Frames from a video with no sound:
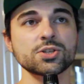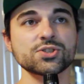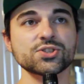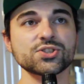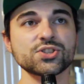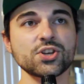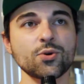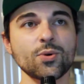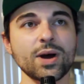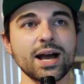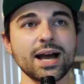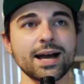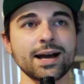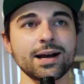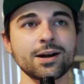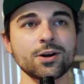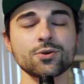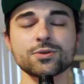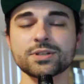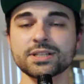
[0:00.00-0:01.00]
So
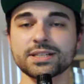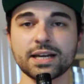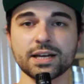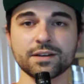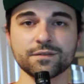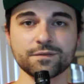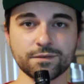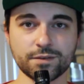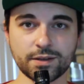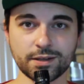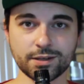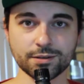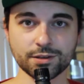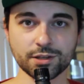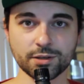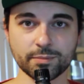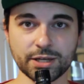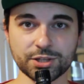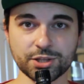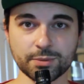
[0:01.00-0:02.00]
how did I
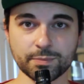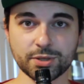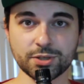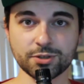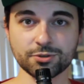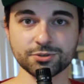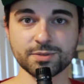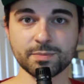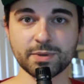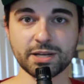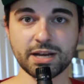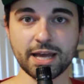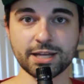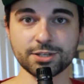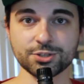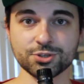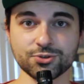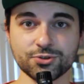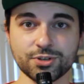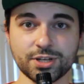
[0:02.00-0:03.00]
feel about the penultimate
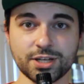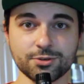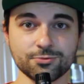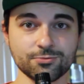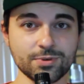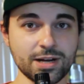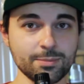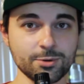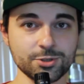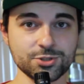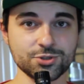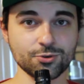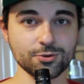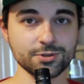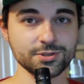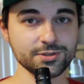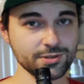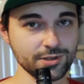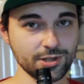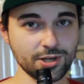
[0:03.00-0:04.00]
entry in Robert
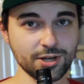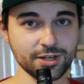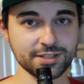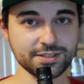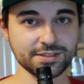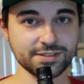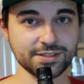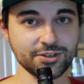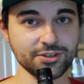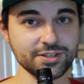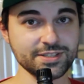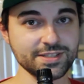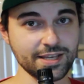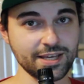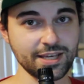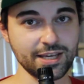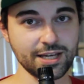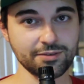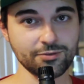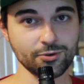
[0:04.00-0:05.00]
Jordan's longest series that
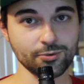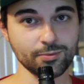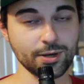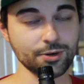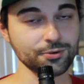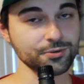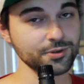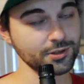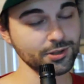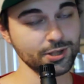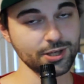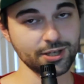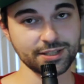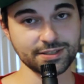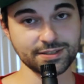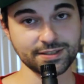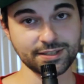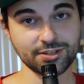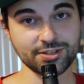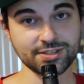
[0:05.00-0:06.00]
he ever wrote and the
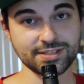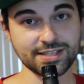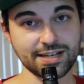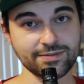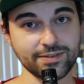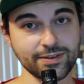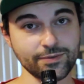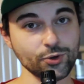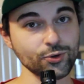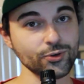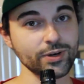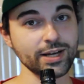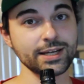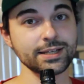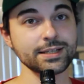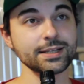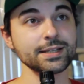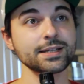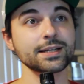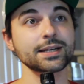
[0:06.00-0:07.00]
longest series I've ever read?